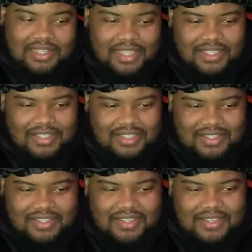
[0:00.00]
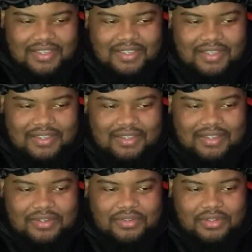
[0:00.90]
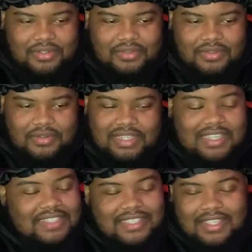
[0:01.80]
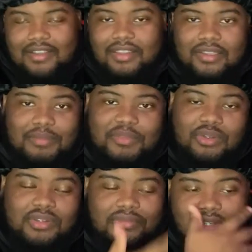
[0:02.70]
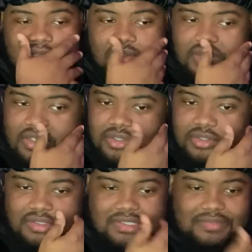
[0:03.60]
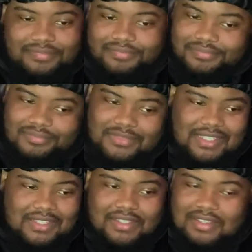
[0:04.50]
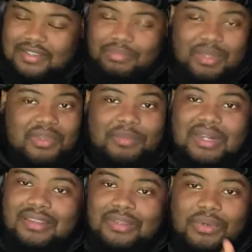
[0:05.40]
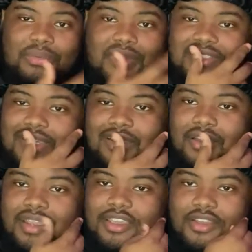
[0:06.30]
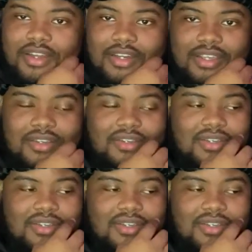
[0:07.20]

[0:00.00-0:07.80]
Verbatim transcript: Like, I don't know. Like I said early in the middle of the video, you know, people coming out the woodwork saying the hard ER now.